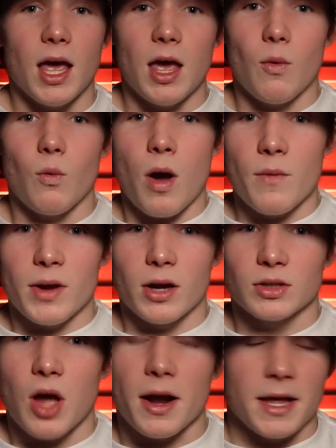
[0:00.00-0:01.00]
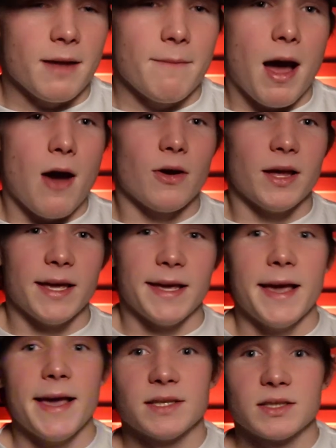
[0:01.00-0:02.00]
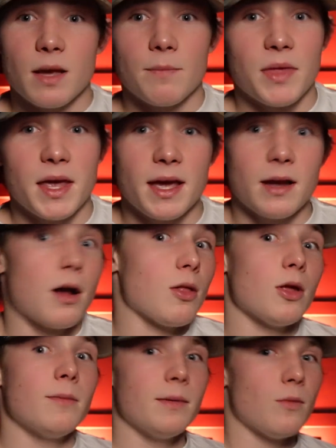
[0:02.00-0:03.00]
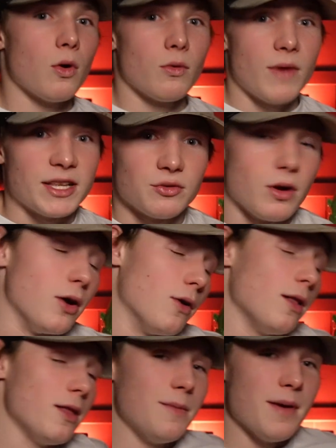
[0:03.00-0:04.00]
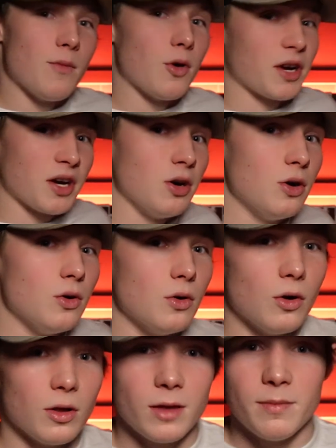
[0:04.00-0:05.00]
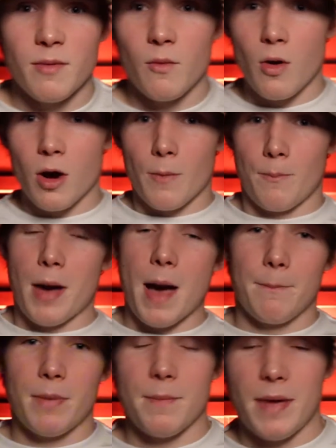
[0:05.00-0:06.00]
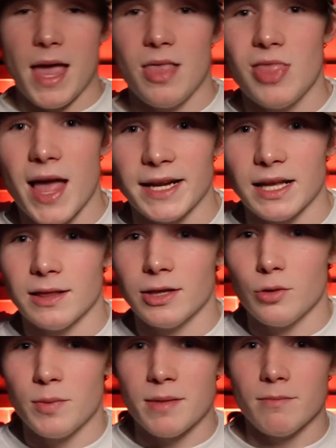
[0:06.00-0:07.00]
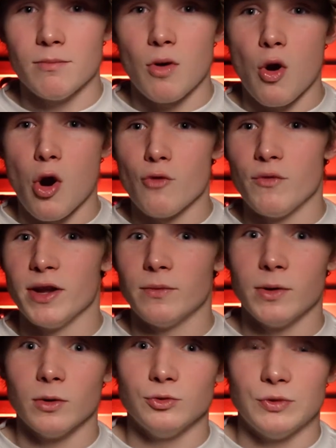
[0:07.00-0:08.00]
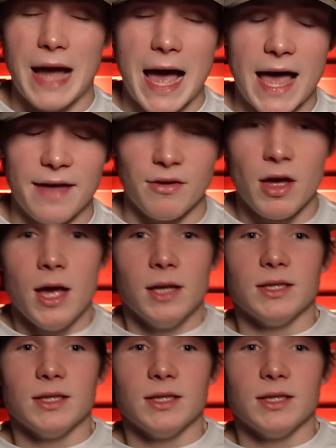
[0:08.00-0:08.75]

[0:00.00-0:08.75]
What we are talking about is something a little bit more retro, a little bit more cool, a little bit more pop-up headlight, a little bit more rear-wheel drive.